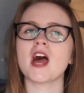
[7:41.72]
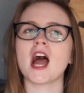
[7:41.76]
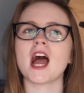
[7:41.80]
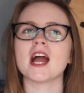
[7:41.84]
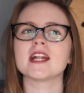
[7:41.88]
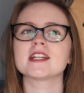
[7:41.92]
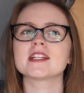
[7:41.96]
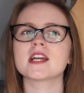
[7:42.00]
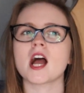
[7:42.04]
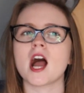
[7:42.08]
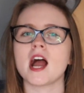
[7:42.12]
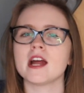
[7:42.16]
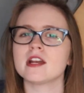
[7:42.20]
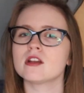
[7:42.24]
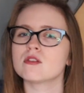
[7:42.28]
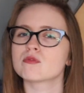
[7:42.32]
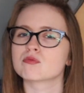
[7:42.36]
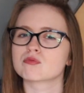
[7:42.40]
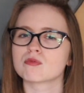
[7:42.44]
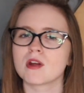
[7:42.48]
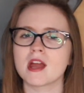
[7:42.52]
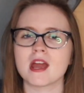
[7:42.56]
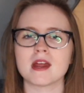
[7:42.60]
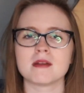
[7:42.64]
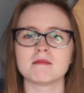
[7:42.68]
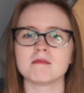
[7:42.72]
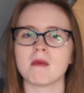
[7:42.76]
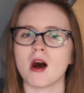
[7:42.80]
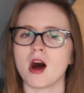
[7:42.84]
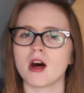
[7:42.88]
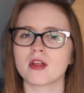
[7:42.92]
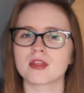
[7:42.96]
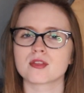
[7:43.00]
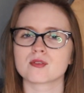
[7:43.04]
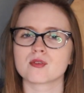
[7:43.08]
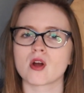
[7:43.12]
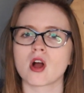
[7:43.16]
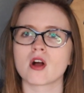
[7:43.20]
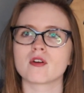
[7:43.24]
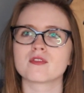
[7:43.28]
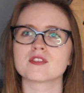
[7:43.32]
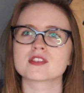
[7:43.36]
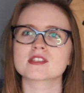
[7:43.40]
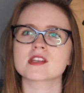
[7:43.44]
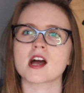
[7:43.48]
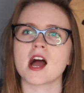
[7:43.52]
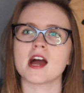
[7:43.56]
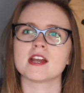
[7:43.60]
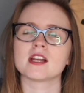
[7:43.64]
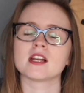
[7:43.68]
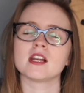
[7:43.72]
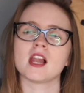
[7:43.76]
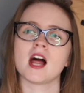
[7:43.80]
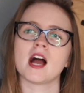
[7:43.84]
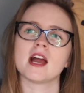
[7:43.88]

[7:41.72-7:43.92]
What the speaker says: that, I'd kind of written Martha off as kind of